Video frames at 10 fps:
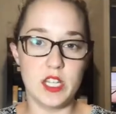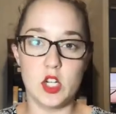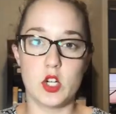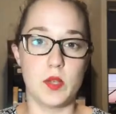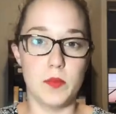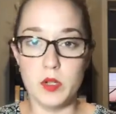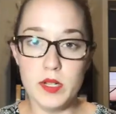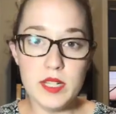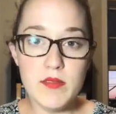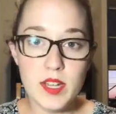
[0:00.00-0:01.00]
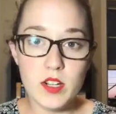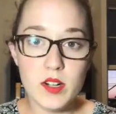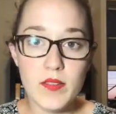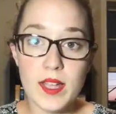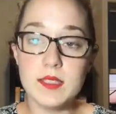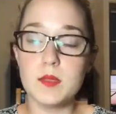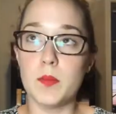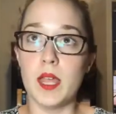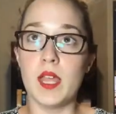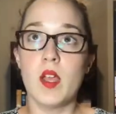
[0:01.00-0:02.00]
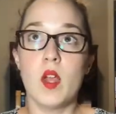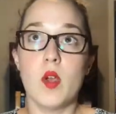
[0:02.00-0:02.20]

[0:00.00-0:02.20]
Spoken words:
like your community vendor events, but